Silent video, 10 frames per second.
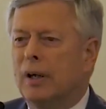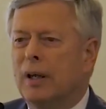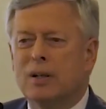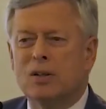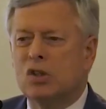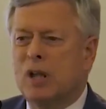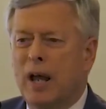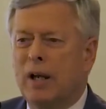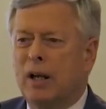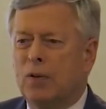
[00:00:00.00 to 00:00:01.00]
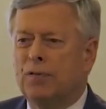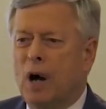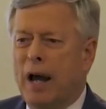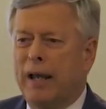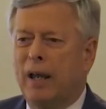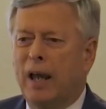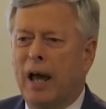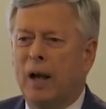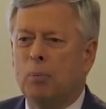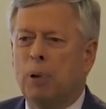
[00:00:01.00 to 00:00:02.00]
Instead, if I
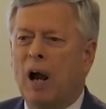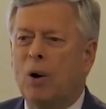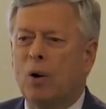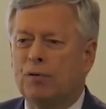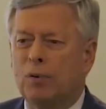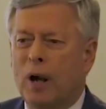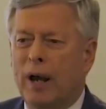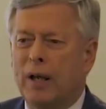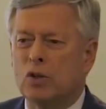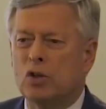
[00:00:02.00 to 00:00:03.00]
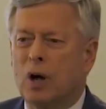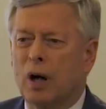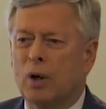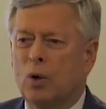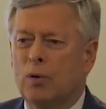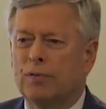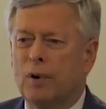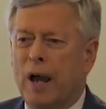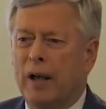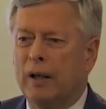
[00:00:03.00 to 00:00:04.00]
can paraphrase our good
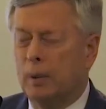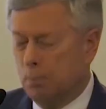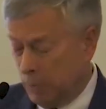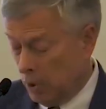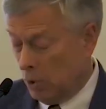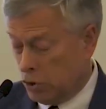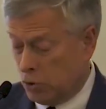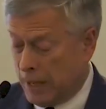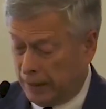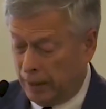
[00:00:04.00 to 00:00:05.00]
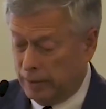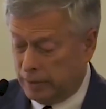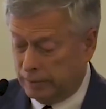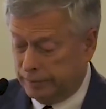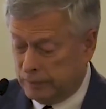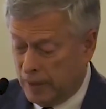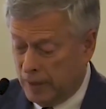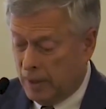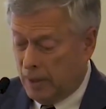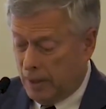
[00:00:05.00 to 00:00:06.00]
friend Bill Strickland,
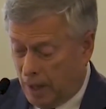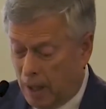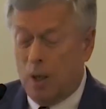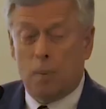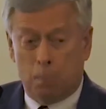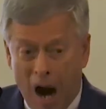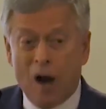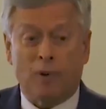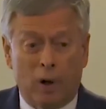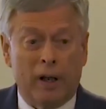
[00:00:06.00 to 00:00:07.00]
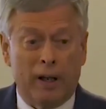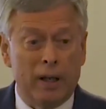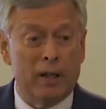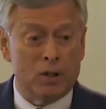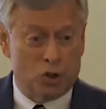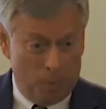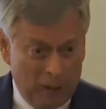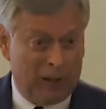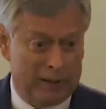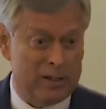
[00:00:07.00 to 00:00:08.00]
poverty is
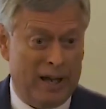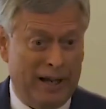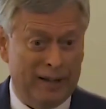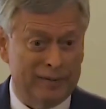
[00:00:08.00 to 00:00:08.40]
debilitating.